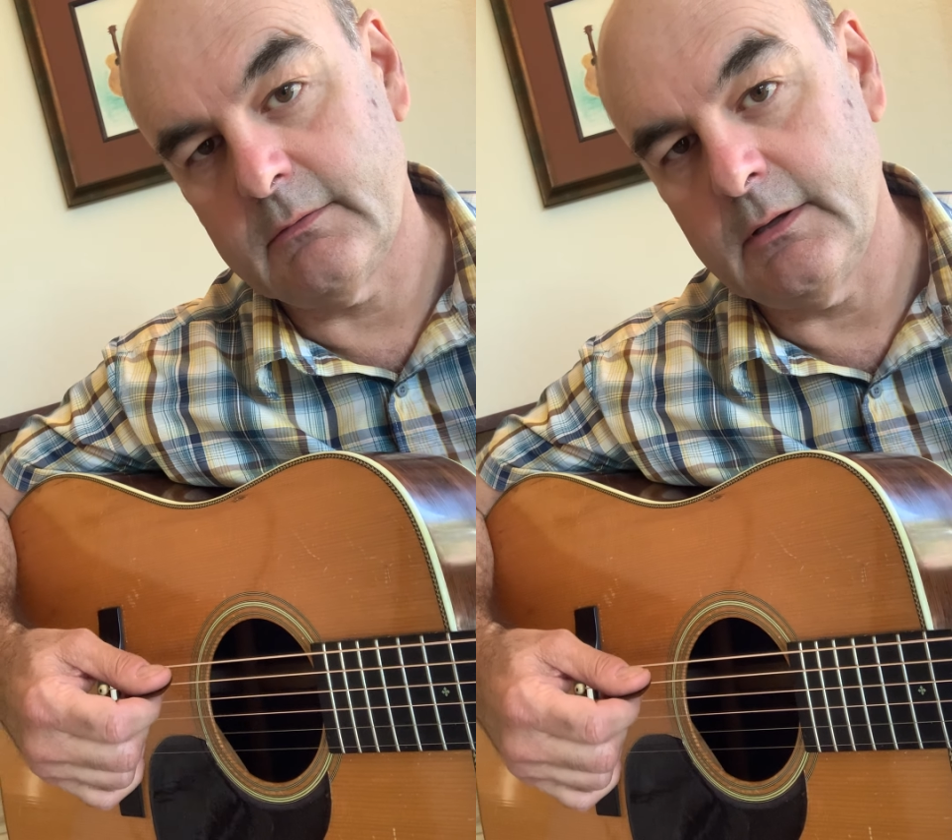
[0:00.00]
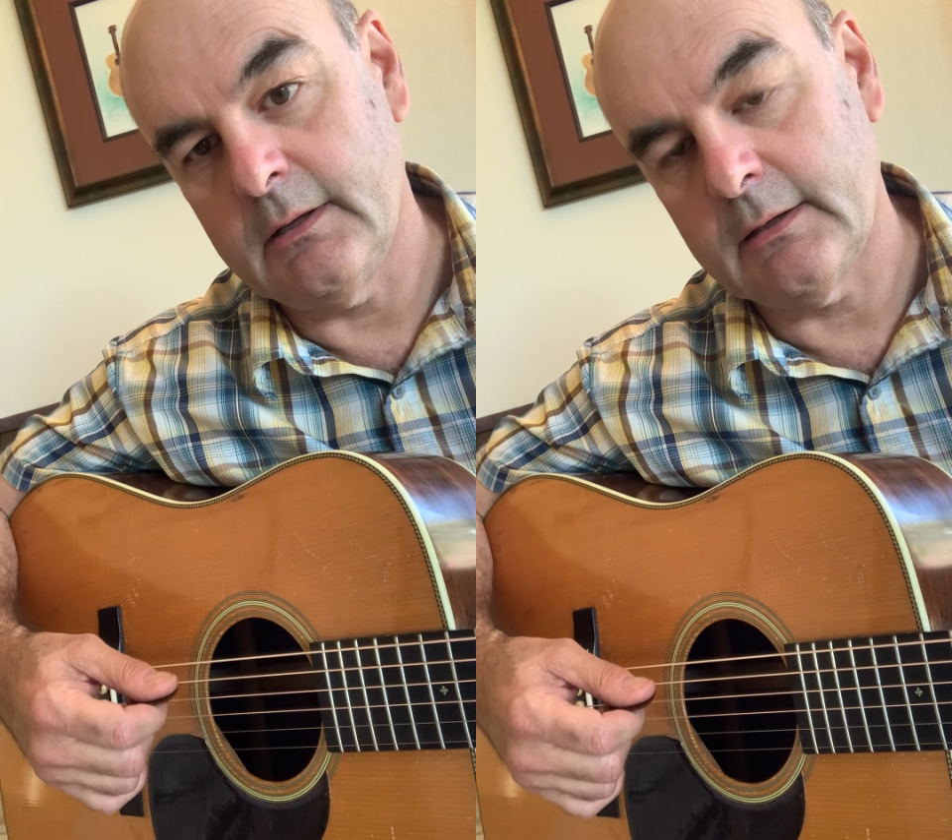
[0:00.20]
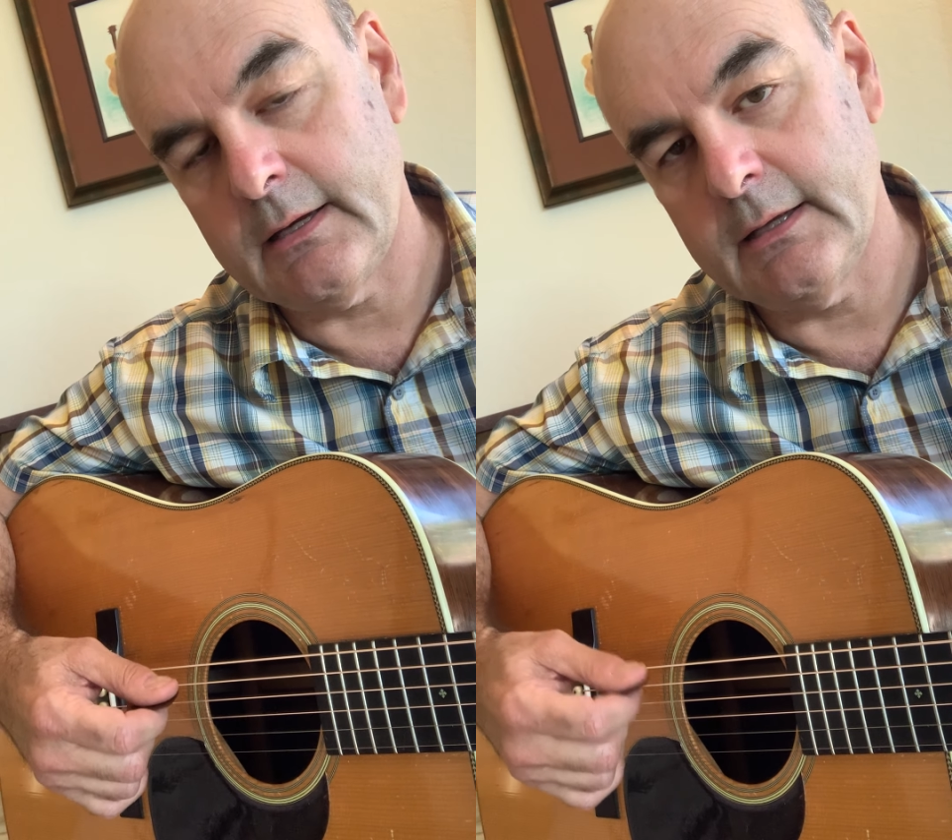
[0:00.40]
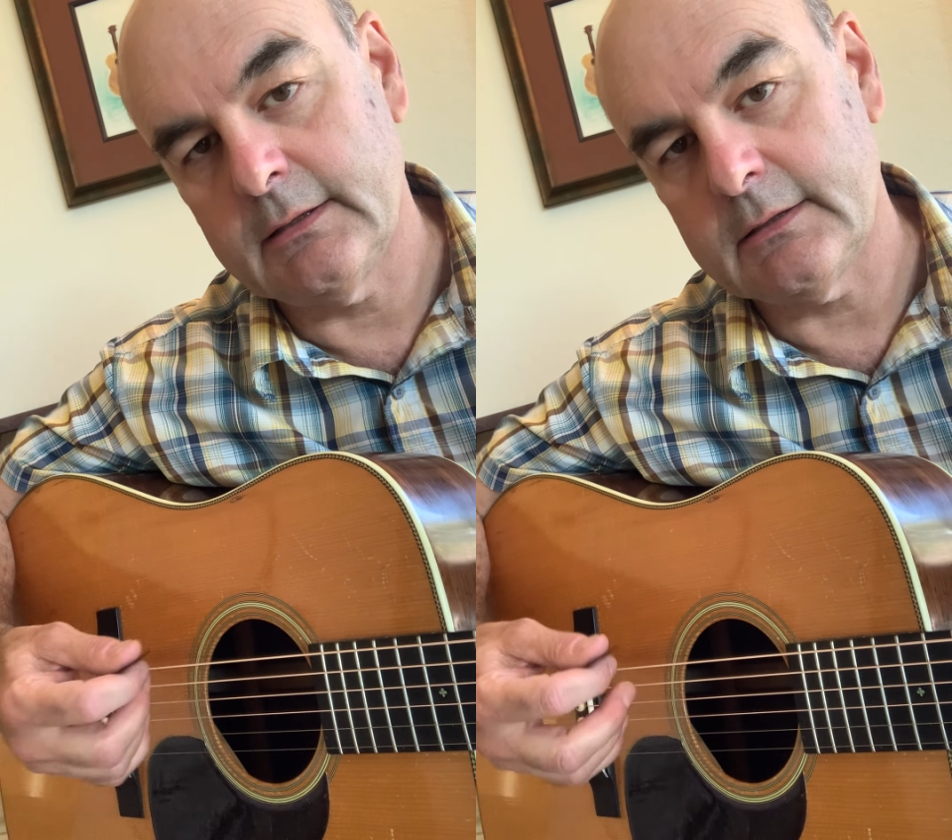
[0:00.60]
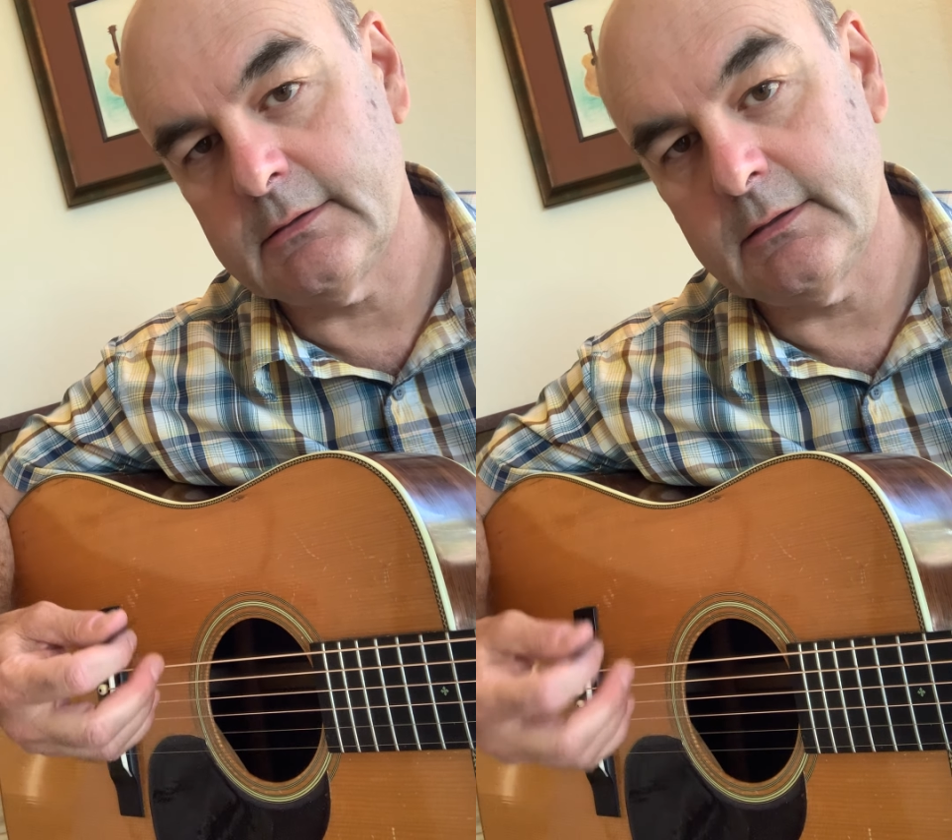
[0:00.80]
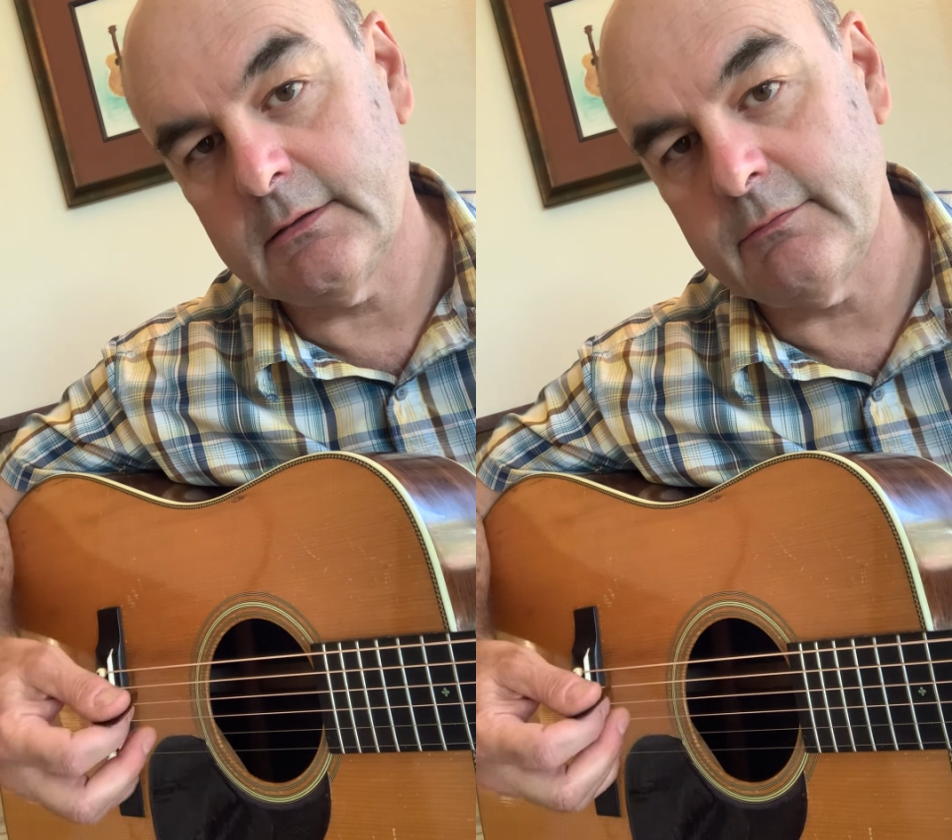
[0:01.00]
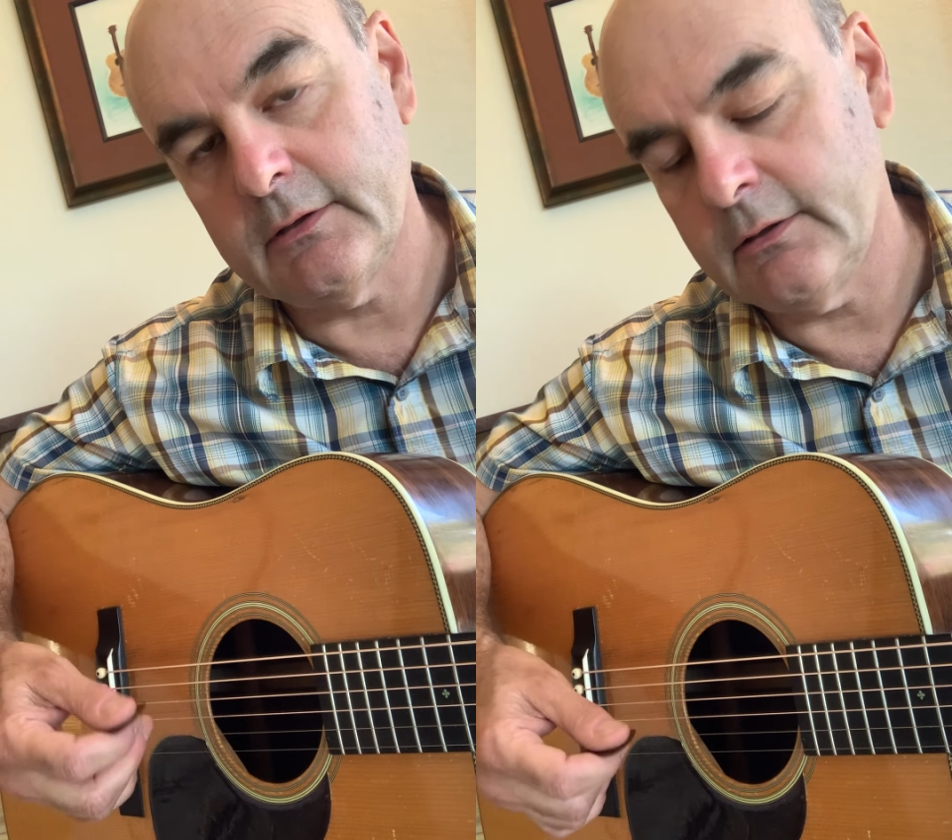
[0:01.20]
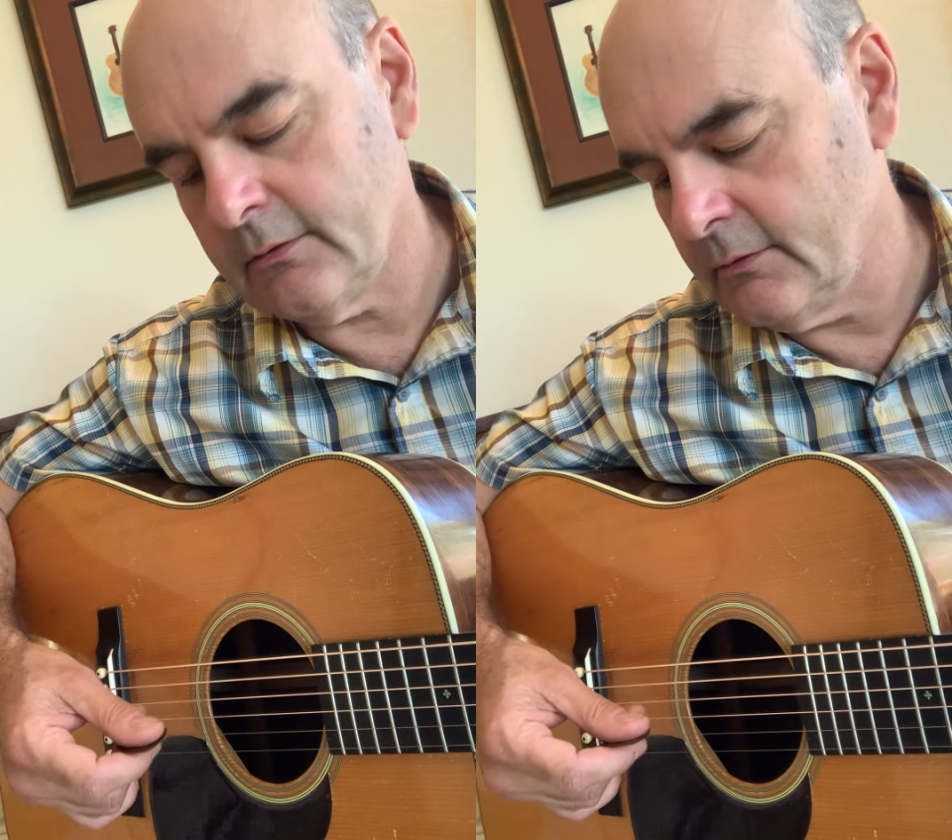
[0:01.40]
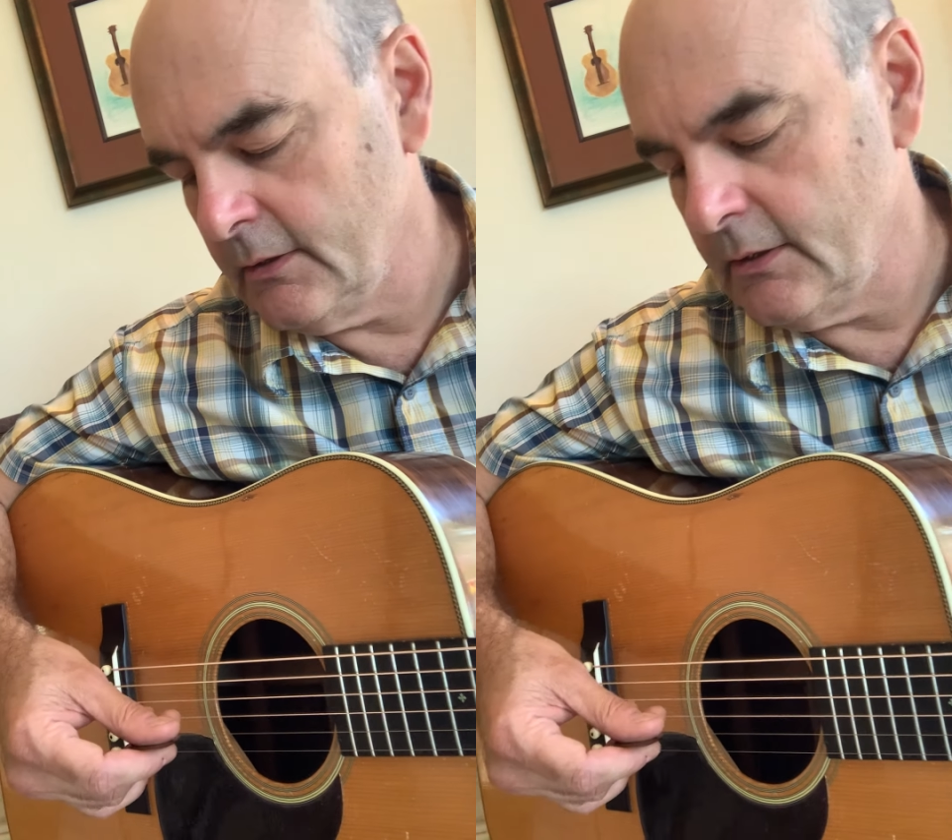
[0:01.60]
in context of this video